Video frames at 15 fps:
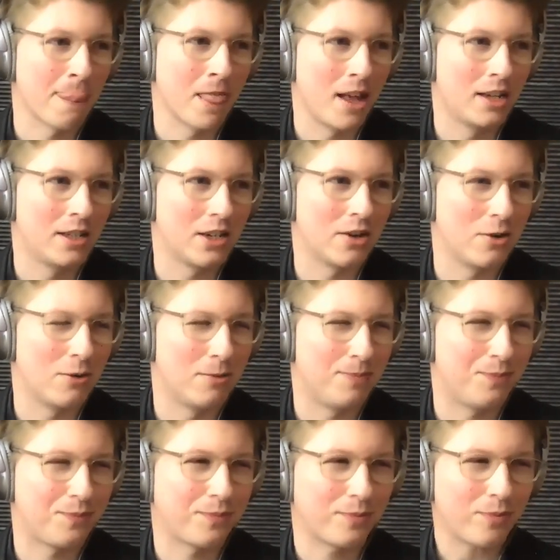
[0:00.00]
So
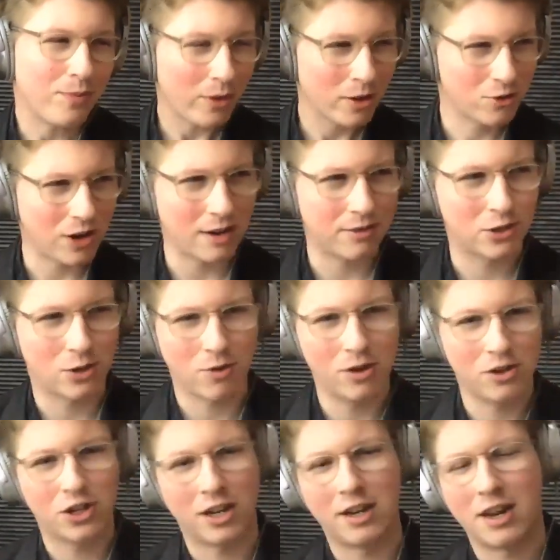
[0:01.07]
draft
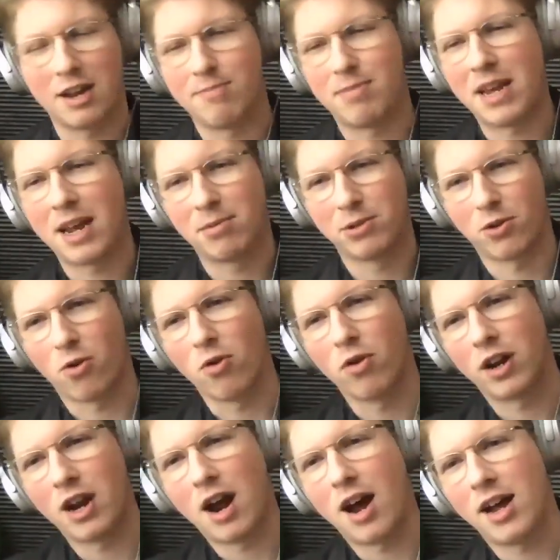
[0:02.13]
storage and being able to
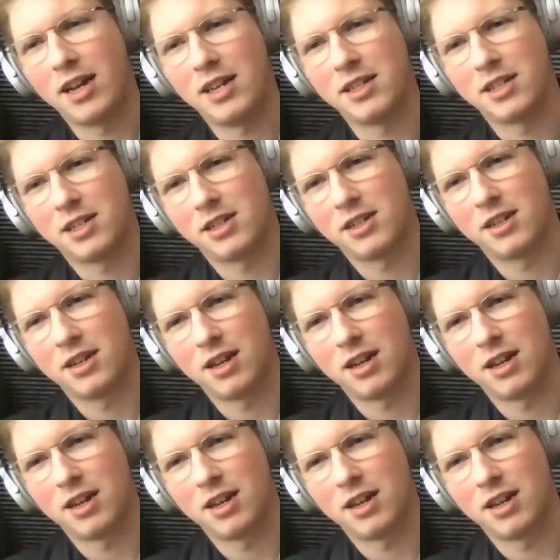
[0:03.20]
organize